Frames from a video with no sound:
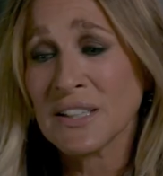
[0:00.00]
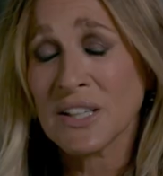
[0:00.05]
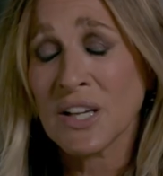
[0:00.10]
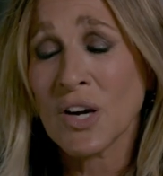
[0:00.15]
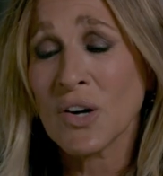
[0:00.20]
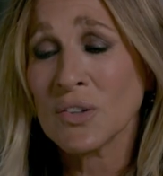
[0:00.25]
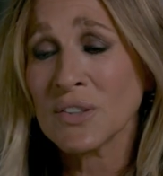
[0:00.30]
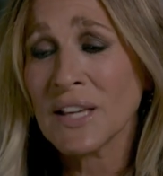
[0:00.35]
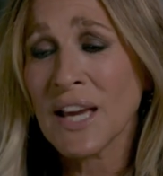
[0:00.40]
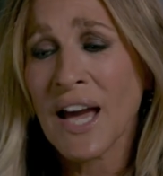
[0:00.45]
you
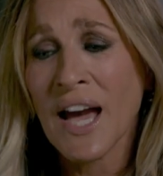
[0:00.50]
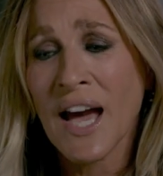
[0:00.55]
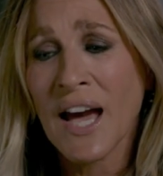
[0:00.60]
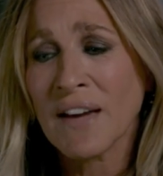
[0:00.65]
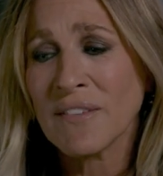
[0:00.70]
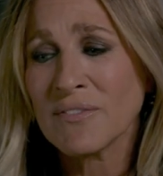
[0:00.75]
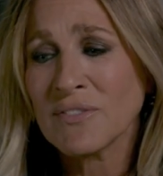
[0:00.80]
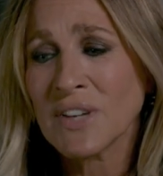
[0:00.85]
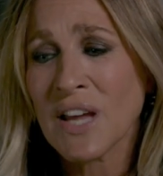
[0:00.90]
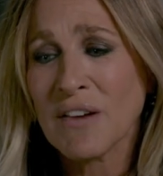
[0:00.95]
know yeah
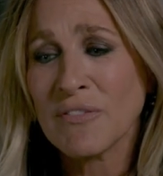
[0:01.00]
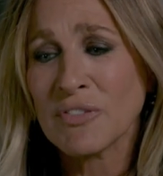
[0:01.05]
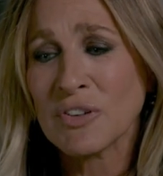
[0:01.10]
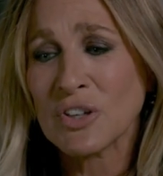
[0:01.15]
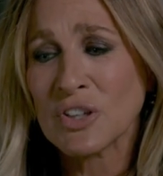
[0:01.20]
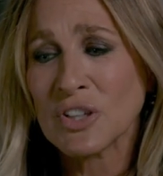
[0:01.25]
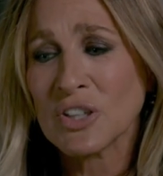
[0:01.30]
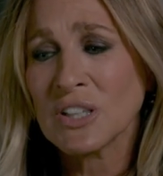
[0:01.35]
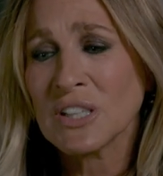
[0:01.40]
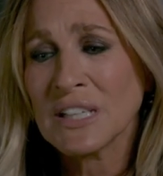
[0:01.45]
I've
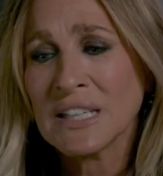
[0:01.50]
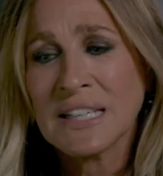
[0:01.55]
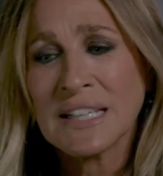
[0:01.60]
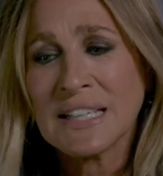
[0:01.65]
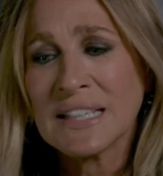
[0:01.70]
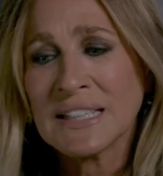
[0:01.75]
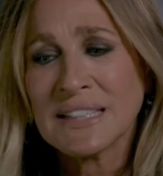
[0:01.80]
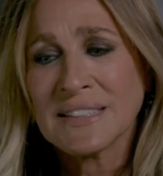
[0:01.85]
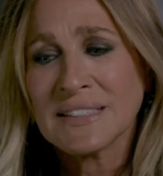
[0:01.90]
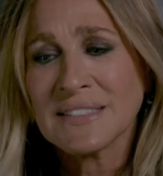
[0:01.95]
never
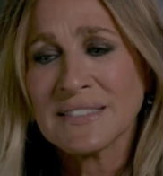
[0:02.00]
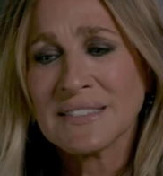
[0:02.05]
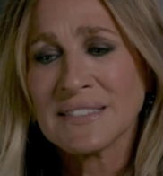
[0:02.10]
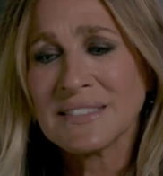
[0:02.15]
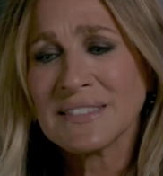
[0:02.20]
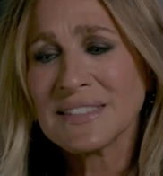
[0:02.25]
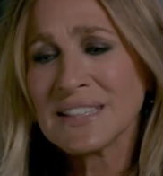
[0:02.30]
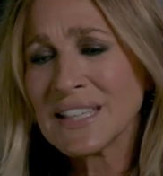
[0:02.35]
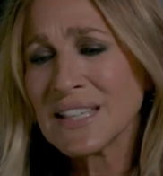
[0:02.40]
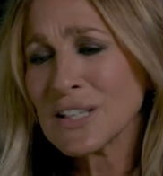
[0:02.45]

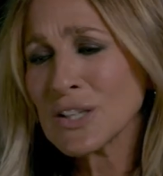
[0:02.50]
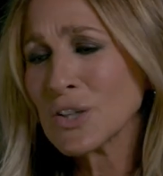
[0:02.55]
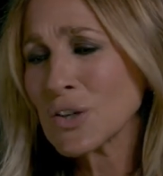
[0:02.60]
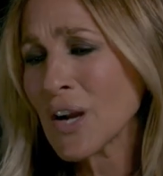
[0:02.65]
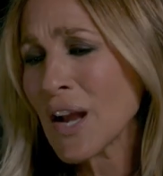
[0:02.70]
seen it